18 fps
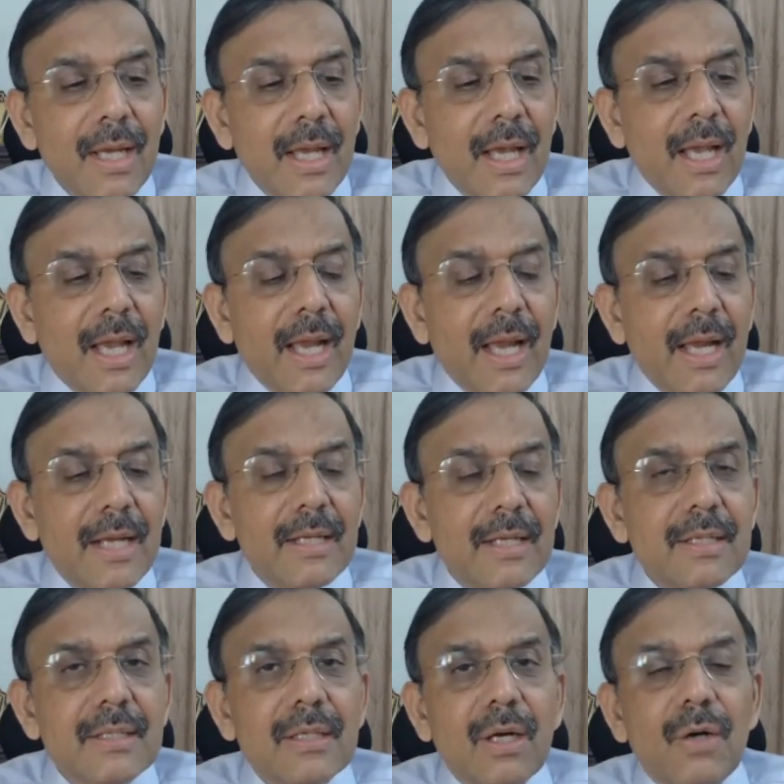
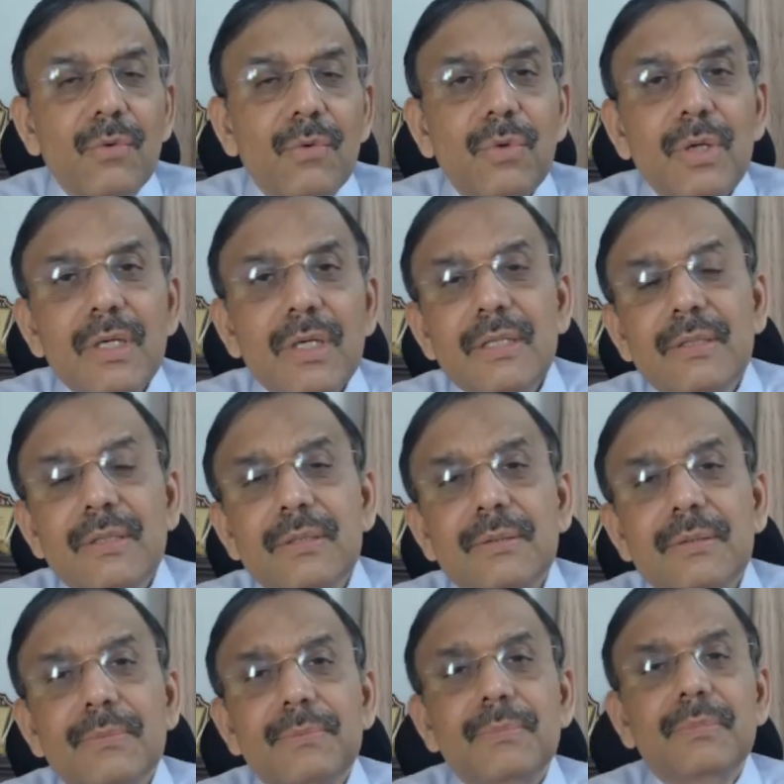And avoid
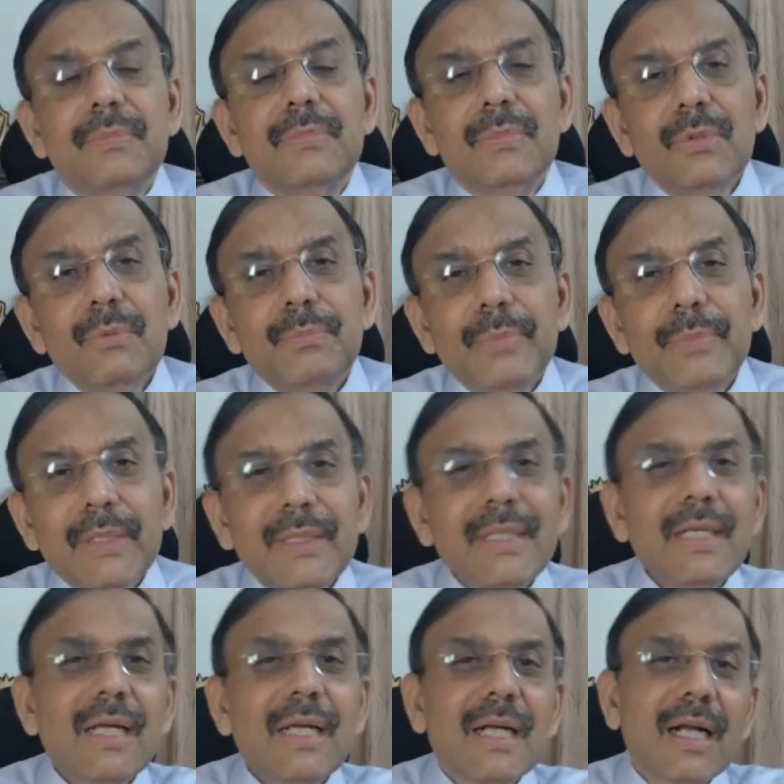being in
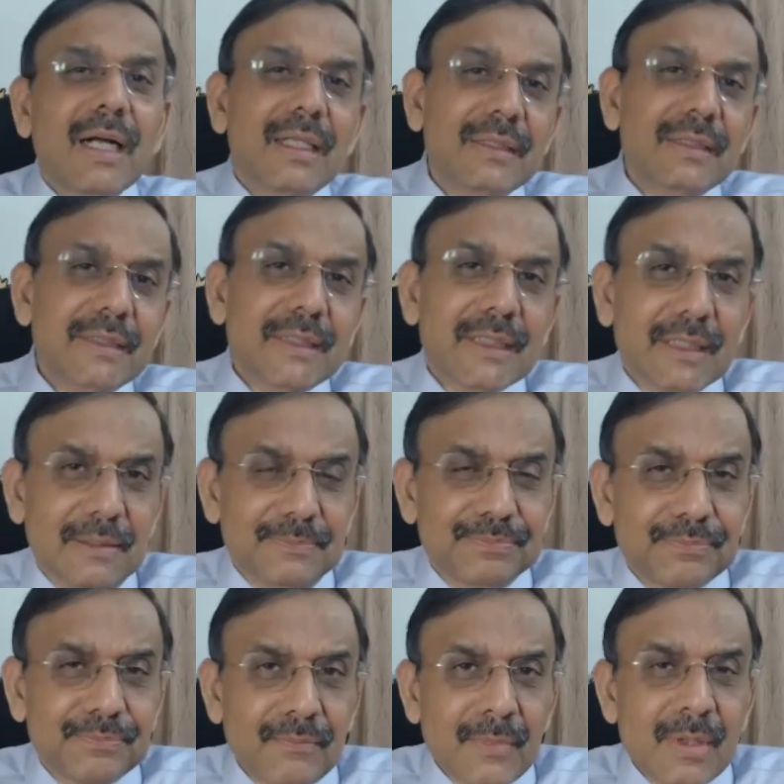a culture
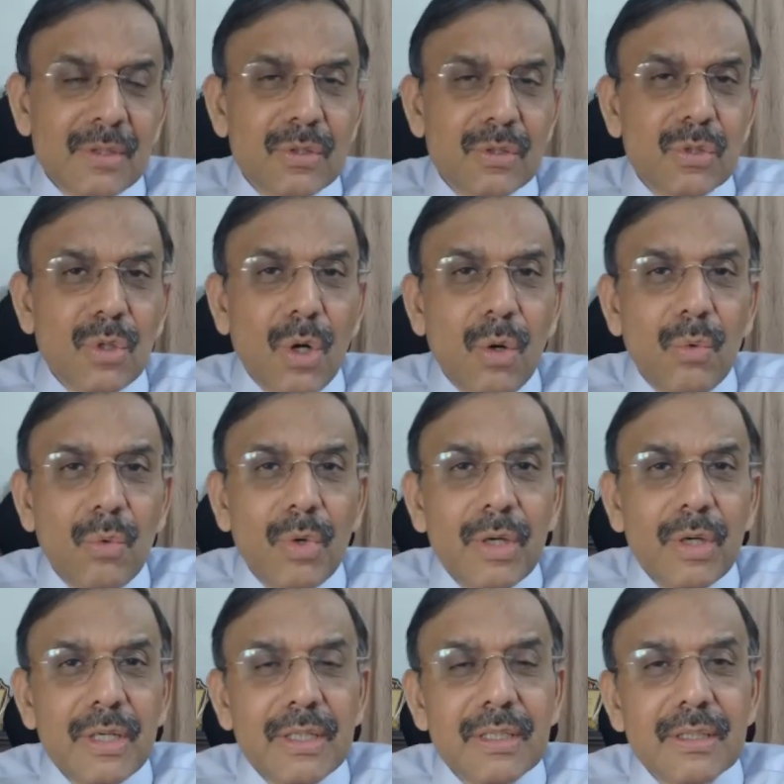to
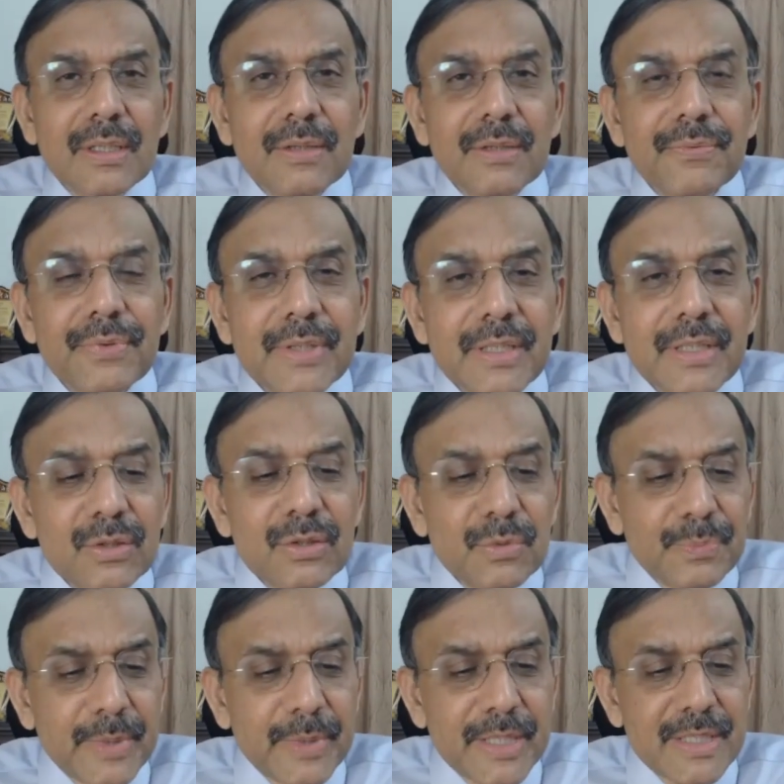avoid referring to
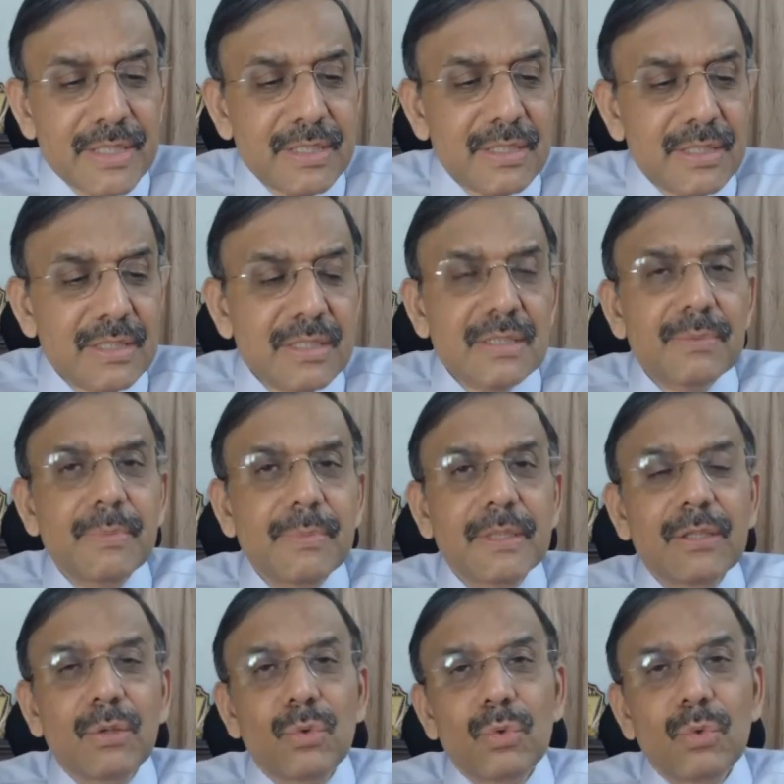patients by
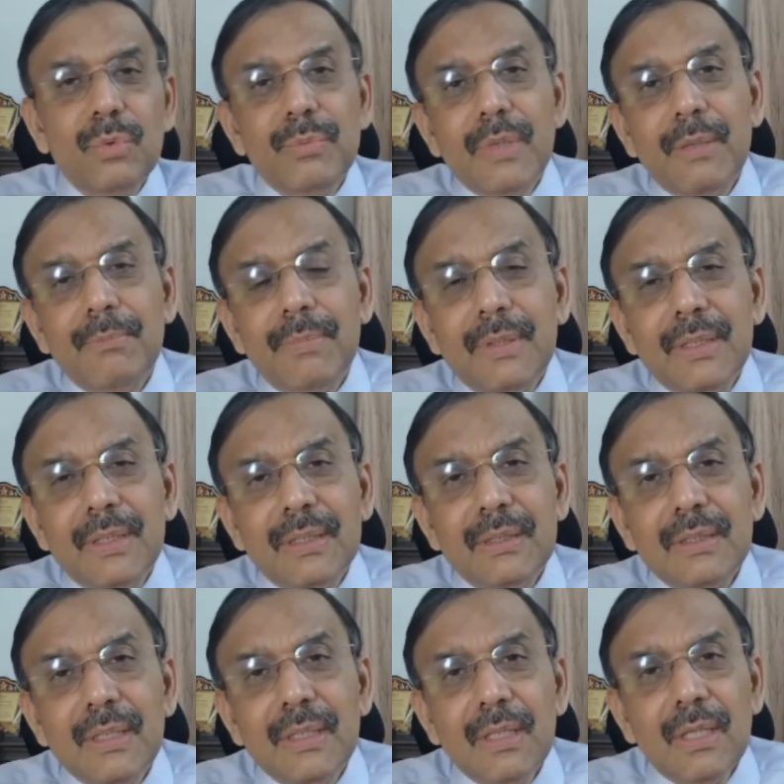the room number
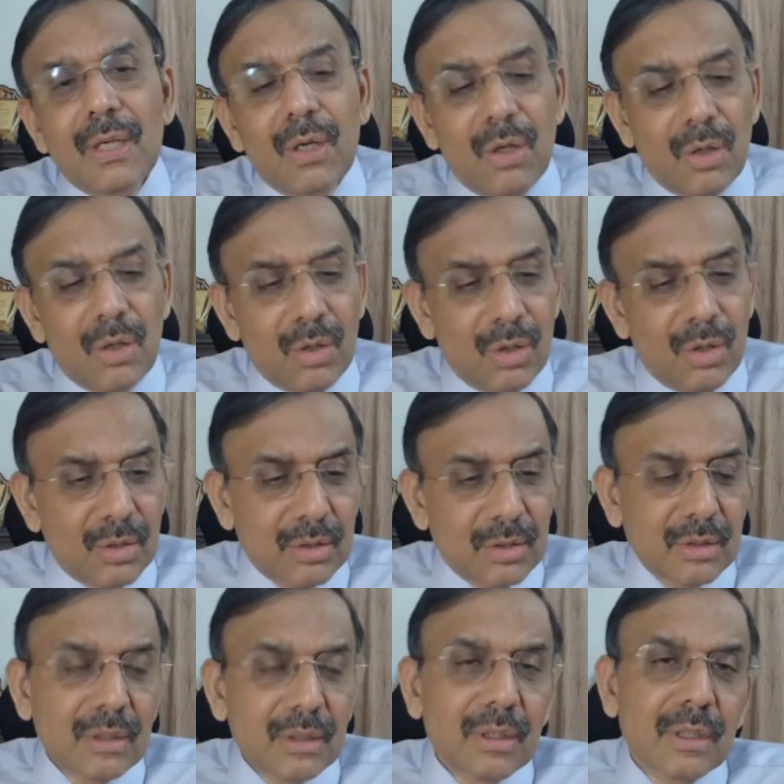or
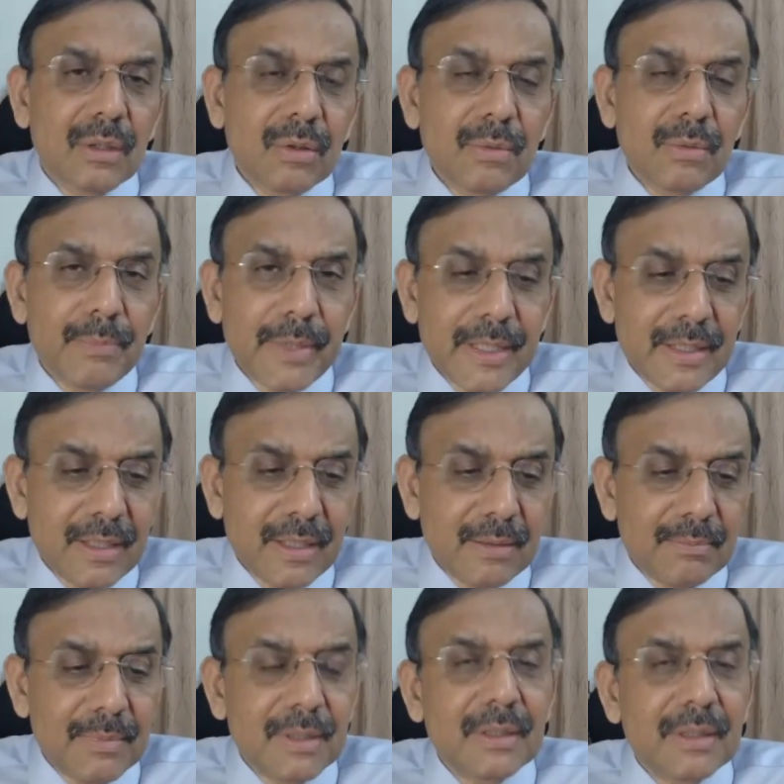bed
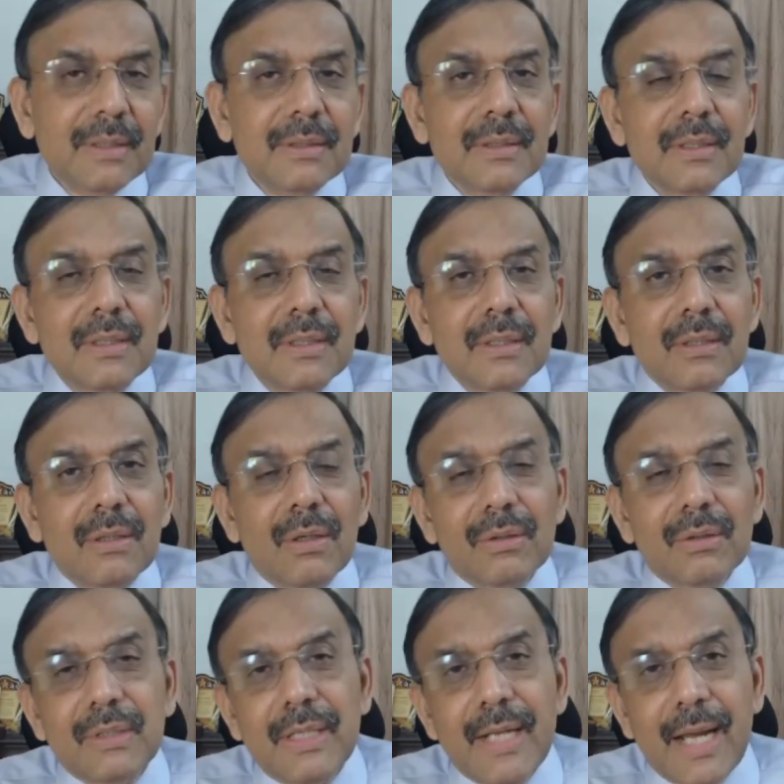number or
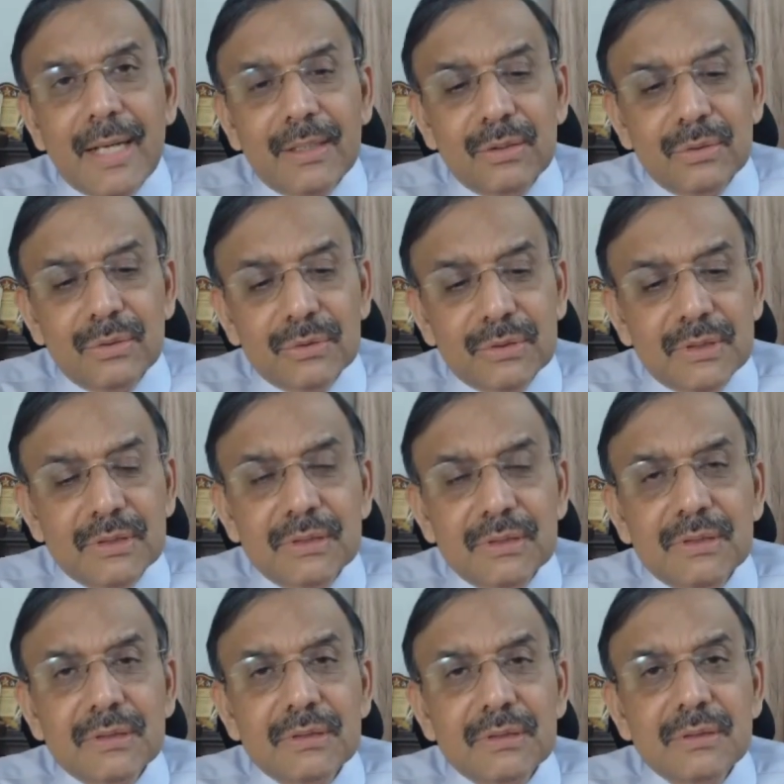the
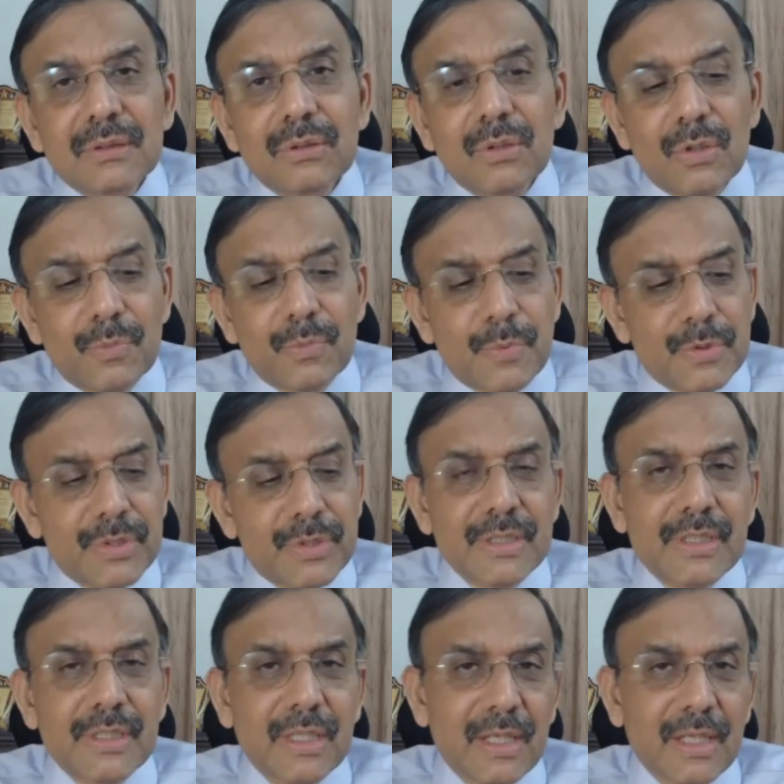diagnosis or
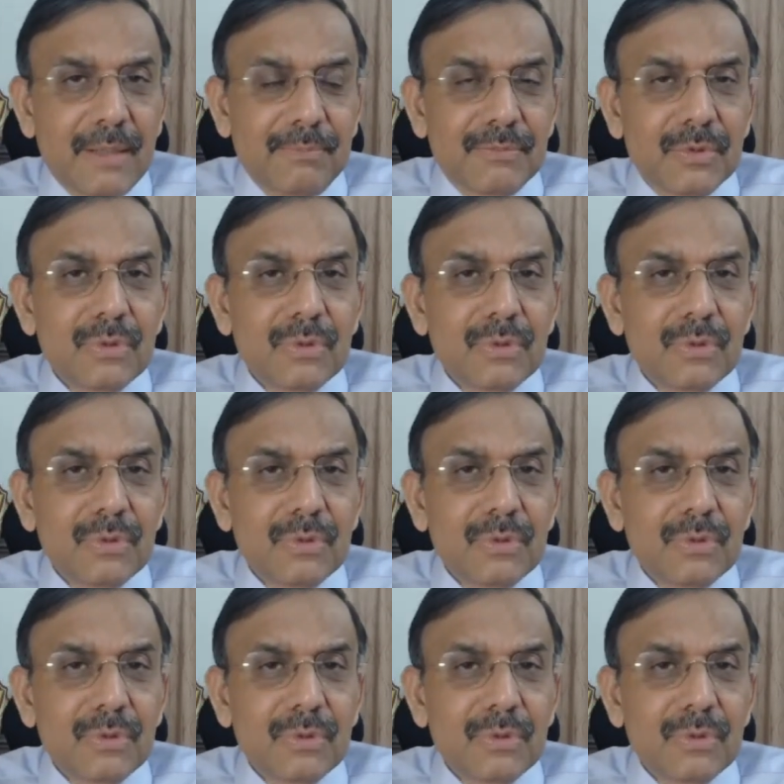procedure name.